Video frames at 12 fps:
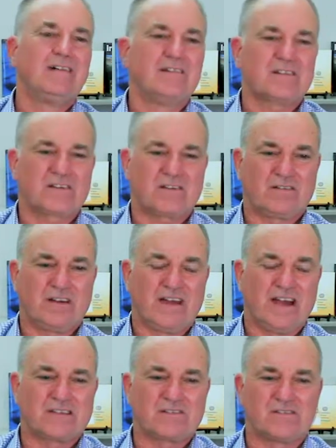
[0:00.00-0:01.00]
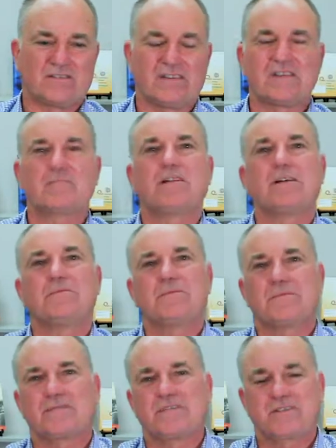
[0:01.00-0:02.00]
which creates all these
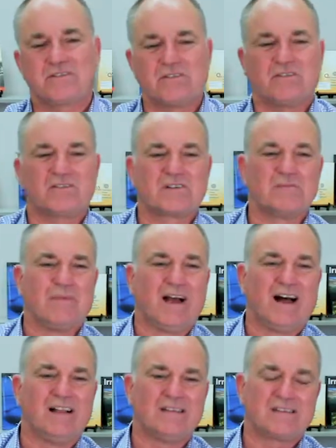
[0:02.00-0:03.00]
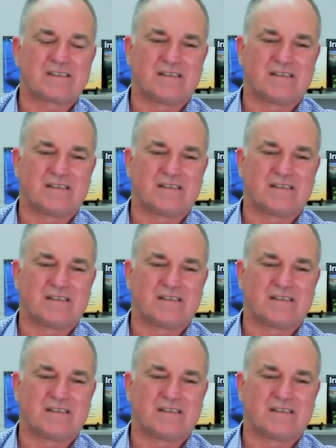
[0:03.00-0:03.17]
problems I've just talked about.